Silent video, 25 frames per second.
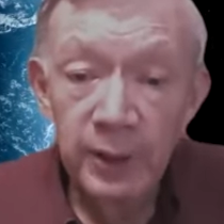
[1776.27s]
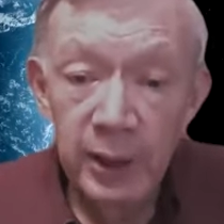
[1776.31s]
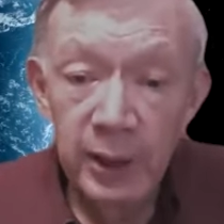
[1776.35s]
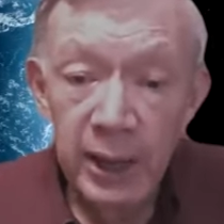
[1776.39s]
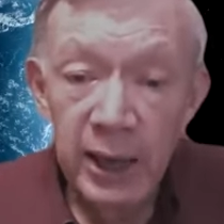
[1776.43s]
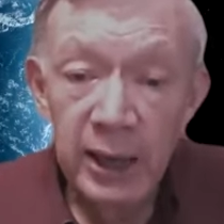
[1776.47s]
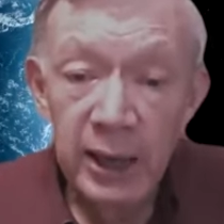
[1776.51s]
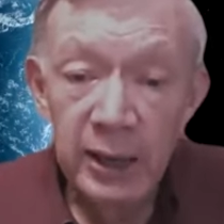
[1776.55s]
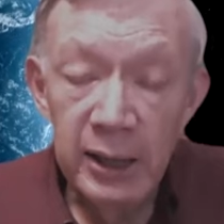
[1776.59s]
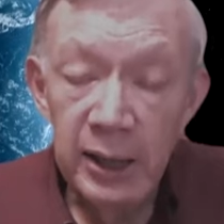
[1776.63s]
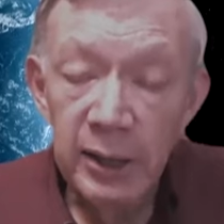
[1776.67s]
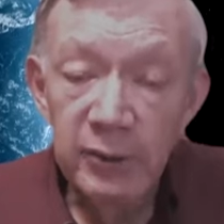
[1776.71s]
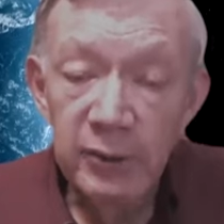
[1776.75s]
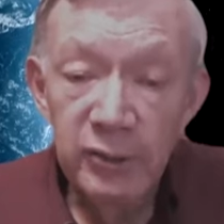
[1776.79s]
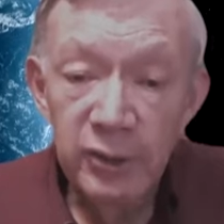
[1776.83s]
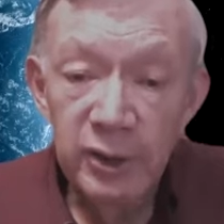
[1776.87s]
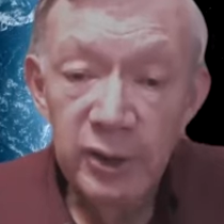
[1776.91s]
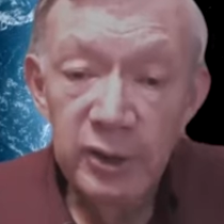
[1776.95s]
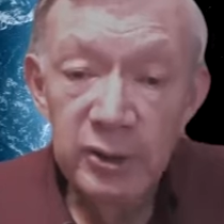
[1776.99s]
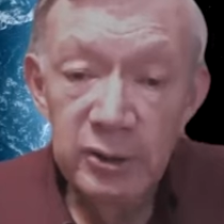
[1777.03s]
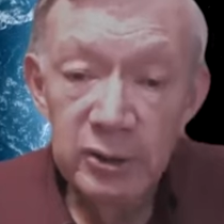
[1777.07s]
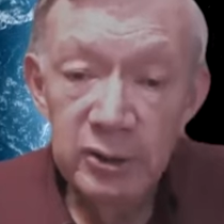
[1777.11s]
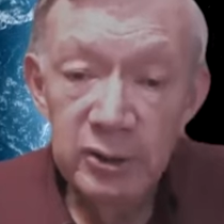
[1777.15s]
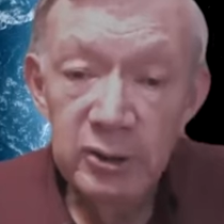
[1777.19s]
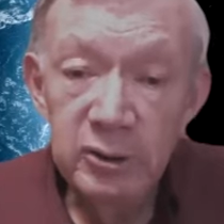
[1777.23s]
And I
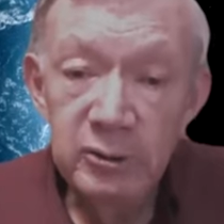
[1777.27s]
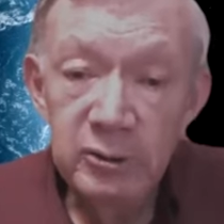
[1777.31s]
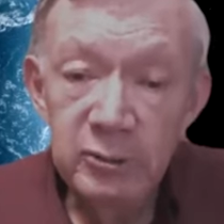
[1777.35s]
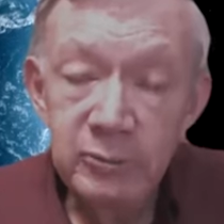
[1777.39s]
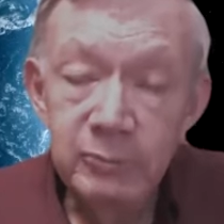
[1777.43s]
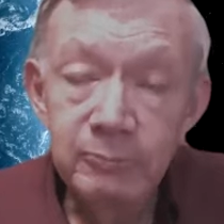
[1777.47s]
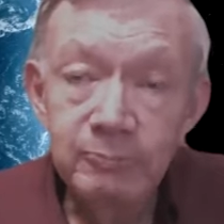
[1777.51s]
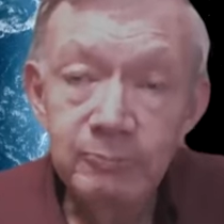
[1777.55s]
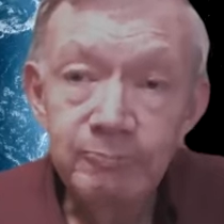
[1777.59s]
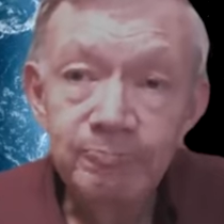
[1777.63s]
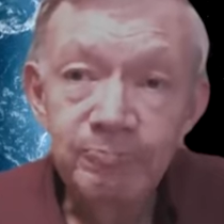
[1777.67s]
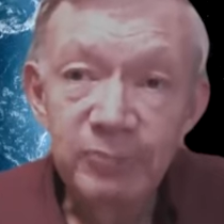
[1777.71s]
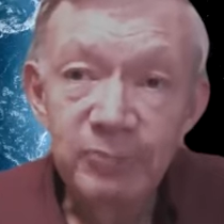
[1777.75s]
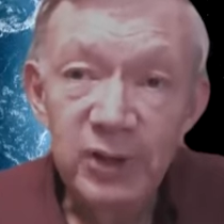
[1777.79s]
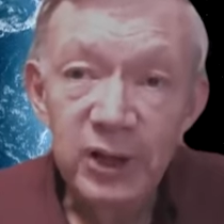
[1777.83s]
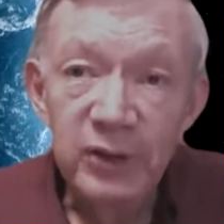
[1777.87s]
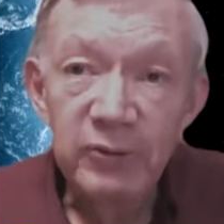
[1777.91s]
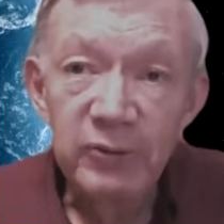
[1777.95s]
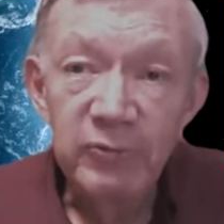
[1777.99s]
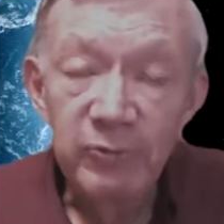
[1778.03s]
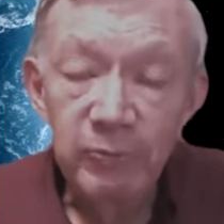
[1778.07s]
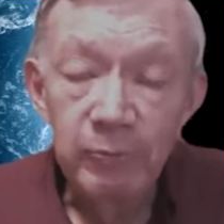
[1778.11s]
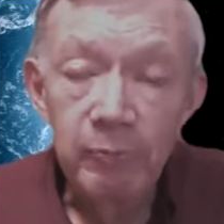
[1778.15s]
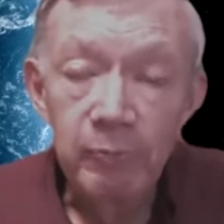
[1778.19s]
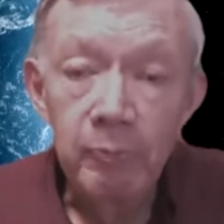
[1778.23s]
think
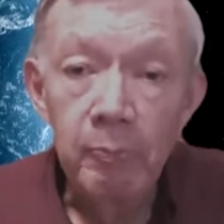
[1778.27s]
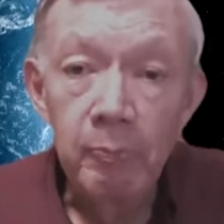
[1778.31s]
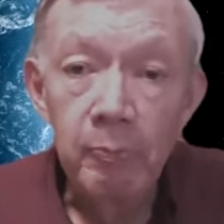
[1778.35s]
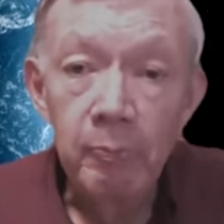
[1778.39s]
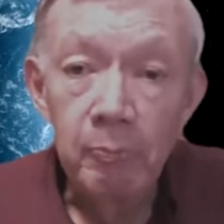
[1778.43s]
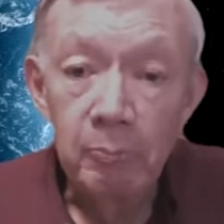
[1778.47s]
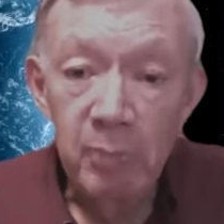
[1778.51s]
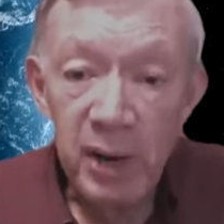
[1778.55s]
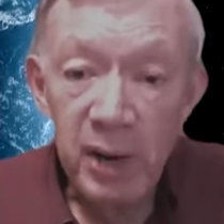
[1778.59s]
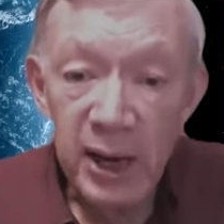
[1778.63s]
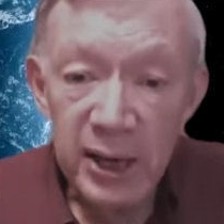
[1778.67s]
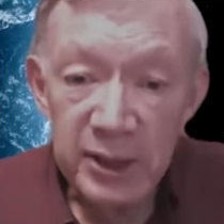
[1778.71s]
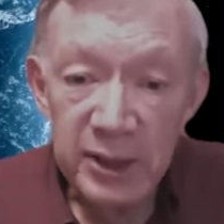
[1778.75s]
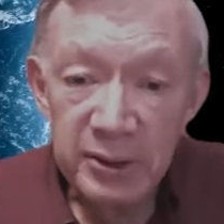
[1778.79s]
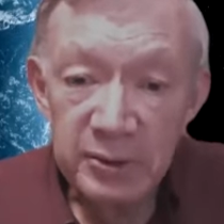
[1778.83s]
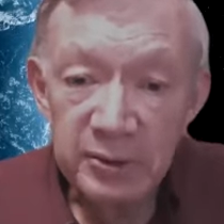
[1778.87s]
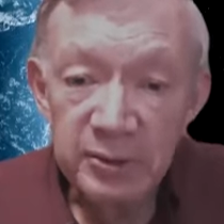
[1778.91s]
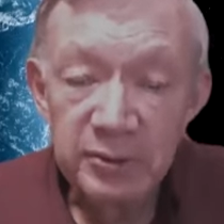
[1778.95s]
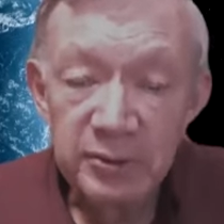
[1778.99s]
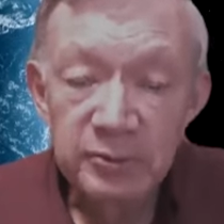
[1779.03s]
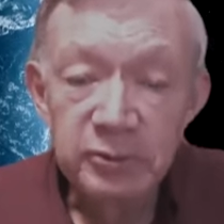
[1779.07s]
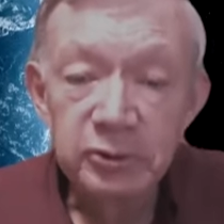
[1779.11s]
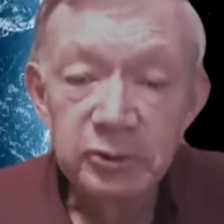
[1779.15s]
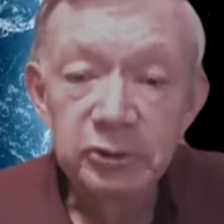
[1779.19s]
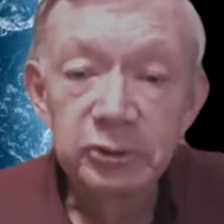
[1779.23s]
if
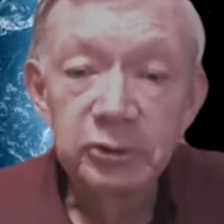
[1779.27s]
Biden